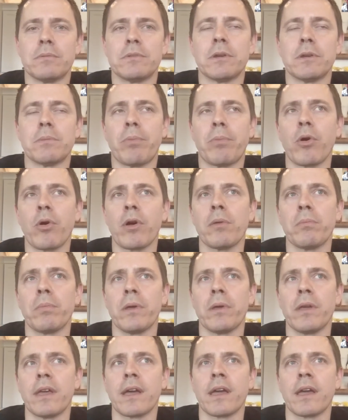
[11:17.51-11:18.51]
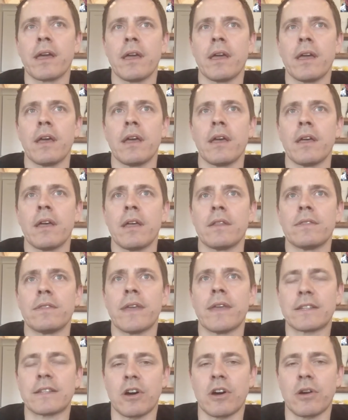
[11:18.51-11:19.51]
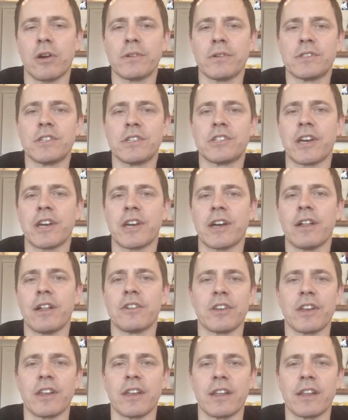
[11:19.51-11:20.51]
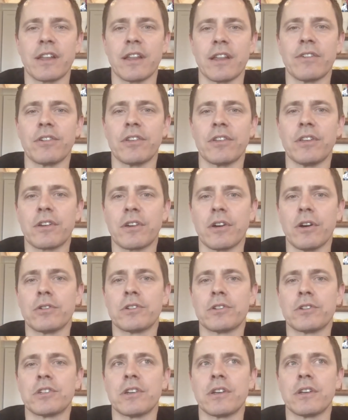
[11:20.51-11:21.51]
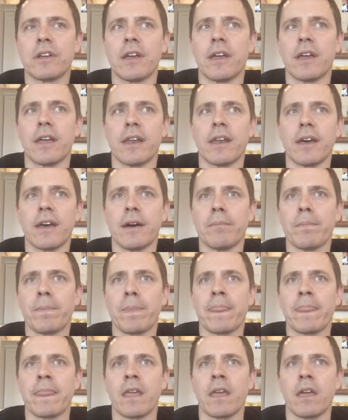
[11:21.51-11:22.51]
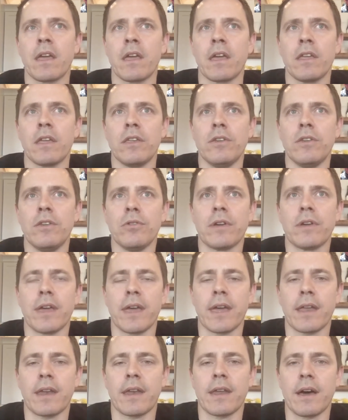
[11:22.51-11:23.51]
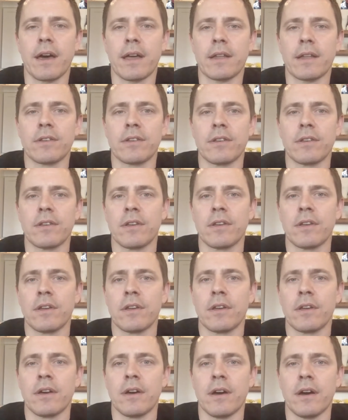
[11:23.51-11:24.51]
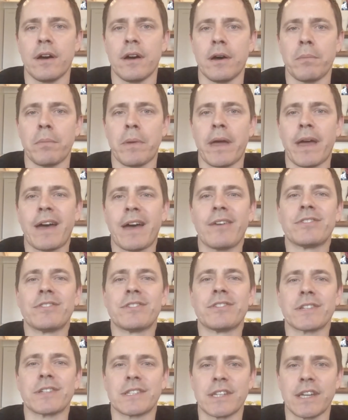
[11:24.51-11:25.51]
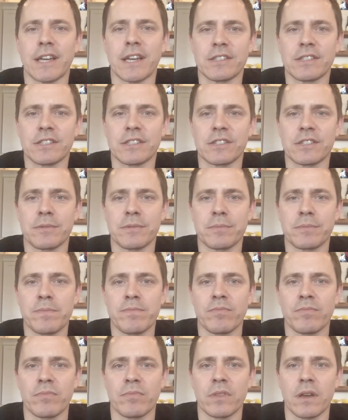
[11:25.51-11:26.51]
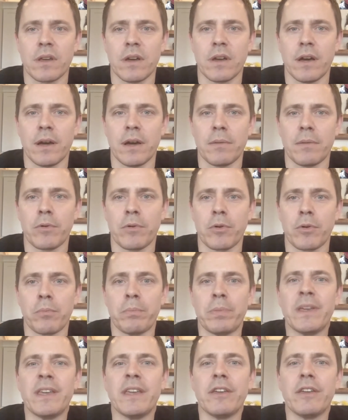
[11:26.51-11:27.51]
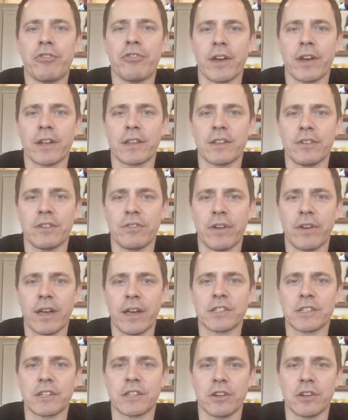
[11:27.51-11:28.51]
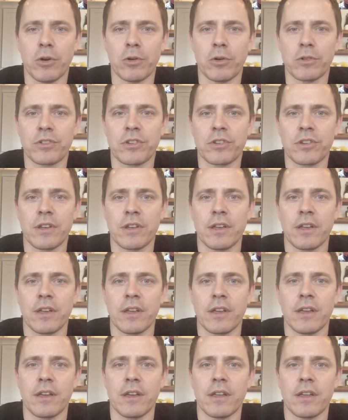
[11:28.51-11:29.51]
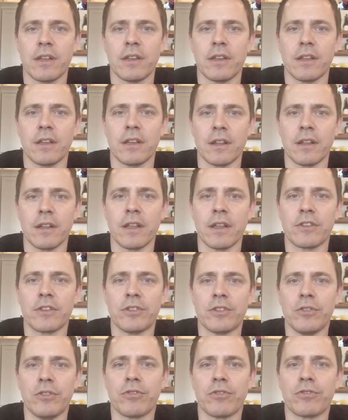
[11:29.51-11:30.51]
the point being, that's always the challenge at any level you coach, and you cannot have success or be effective as a coach, unless you've